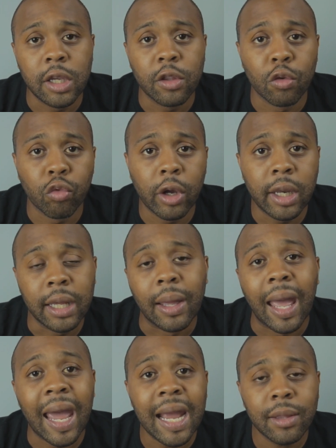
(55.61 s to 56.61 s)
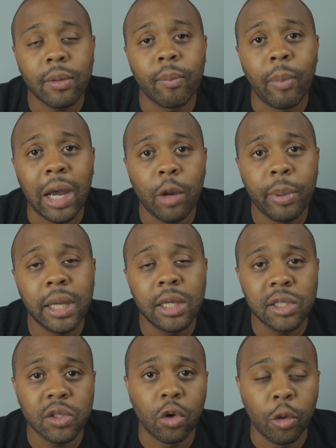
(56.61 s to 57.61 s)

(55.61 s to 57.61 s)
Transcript: either running at mile pace